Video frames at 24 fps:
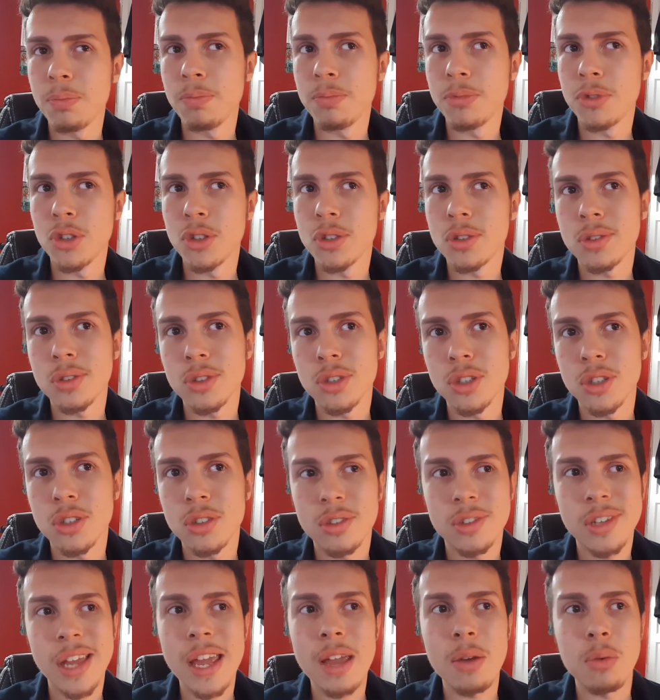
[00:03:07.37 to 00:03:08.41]
Just just
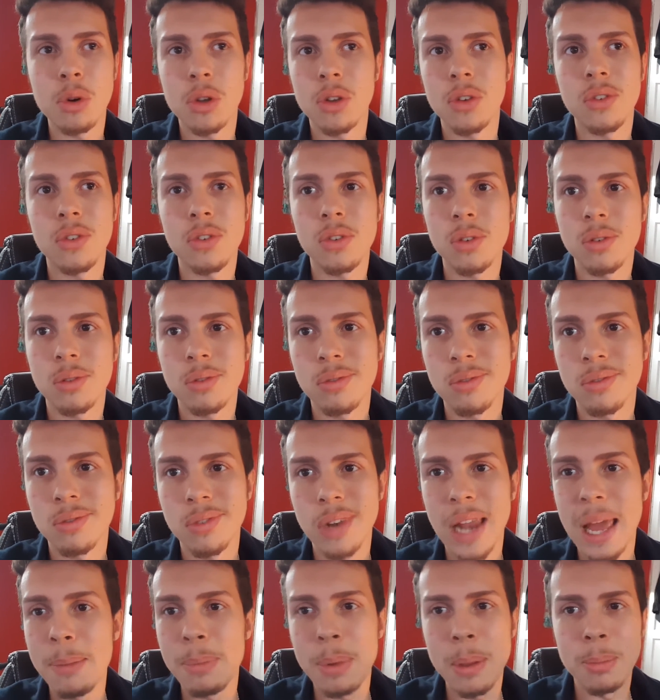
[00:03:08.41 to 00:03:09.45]
say it once.
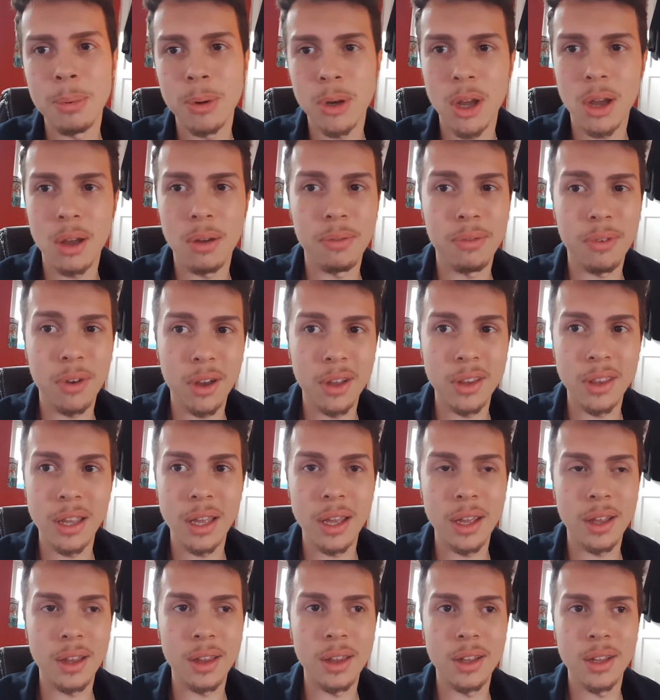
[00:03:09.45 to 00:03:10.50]
Let people go and find
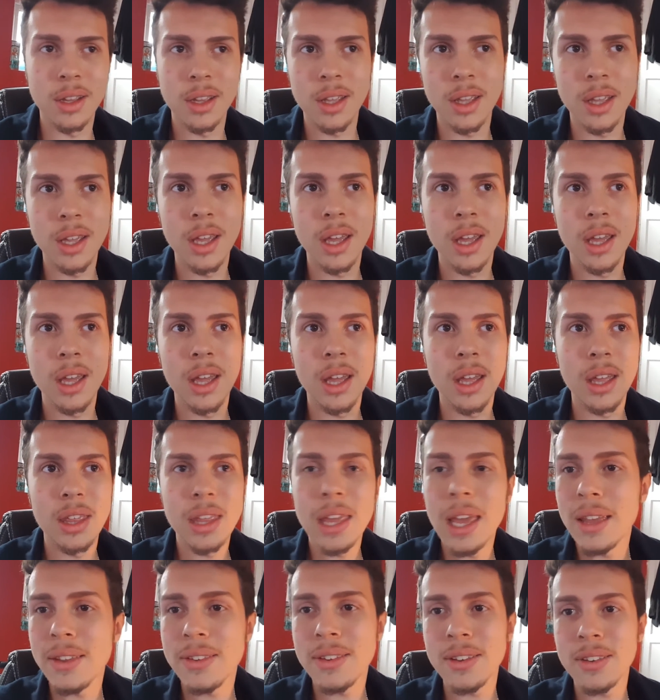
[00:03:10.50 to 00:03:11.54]
that. Like,
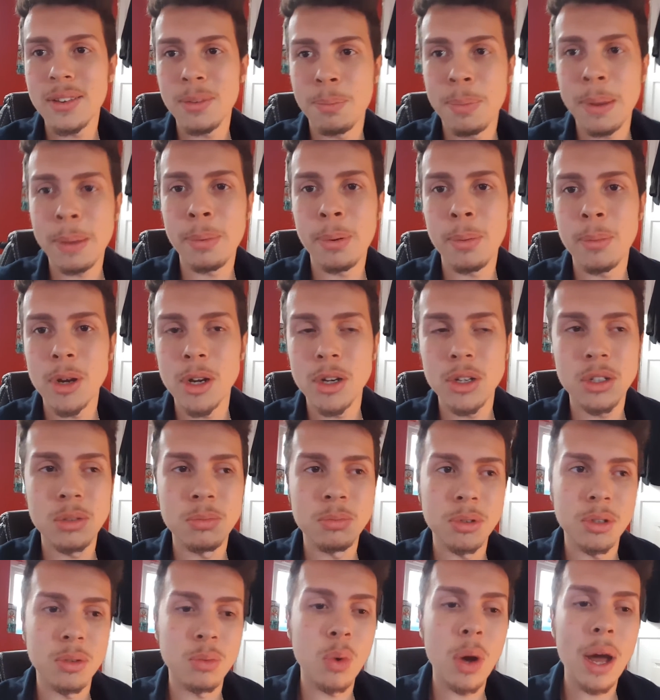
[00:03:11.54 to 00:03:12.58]
yes, it's a big promotion,
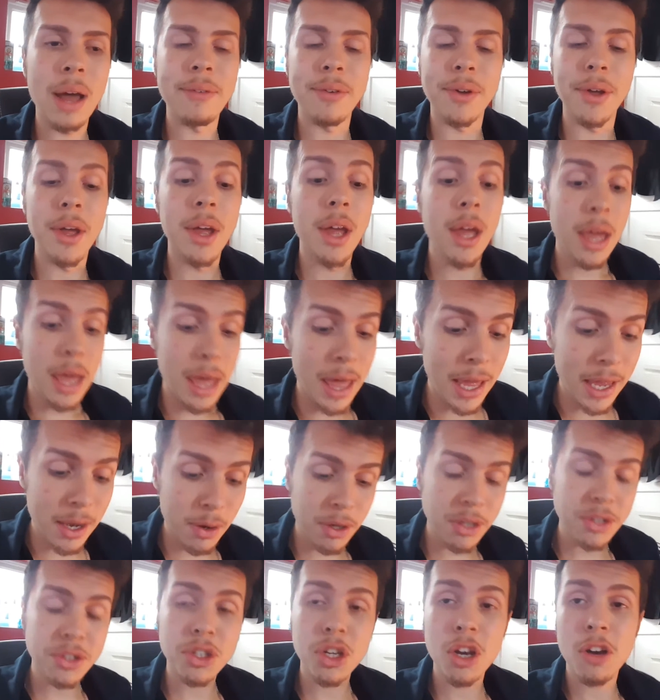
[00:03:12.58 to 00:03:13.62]
but whatever.
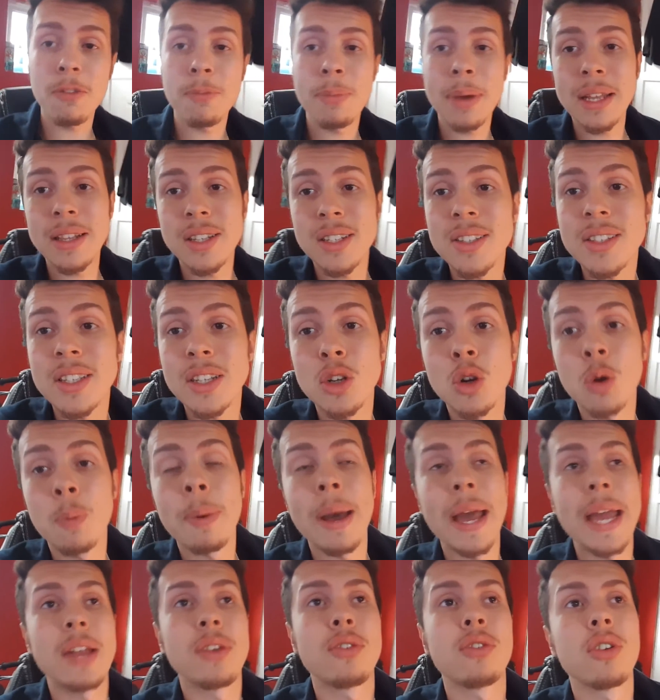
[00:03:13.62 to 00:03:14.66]
Anyway, so I've made this thing called
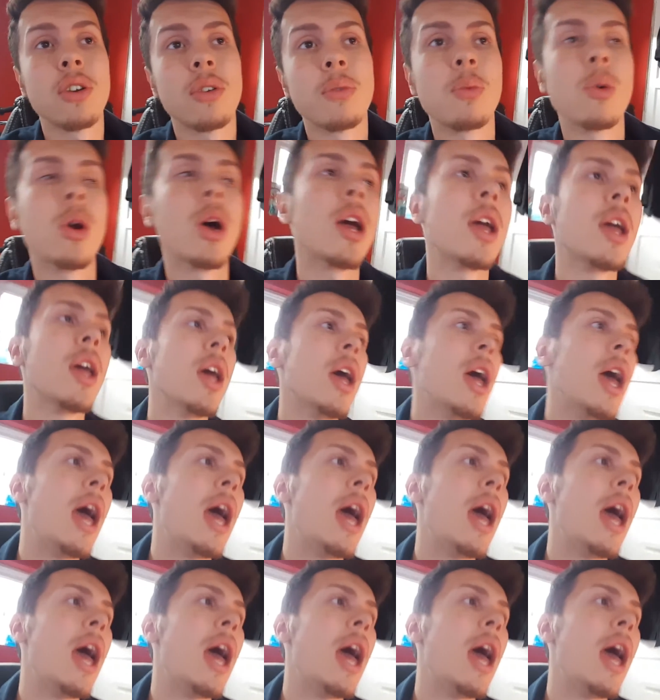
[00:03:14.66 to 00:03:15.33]
Patreon, right?